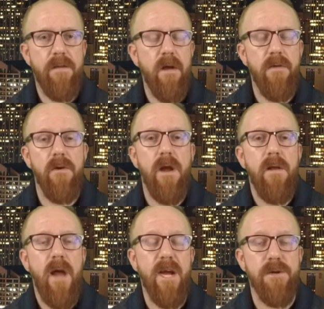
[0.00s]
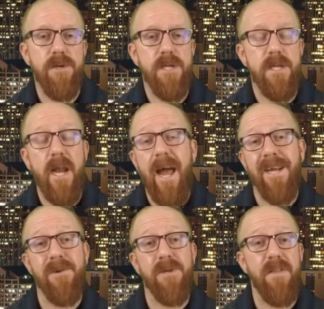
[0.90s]
and other actresses and
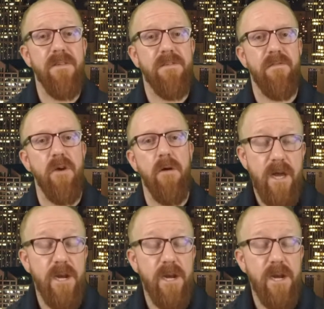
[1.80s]
actors in this film.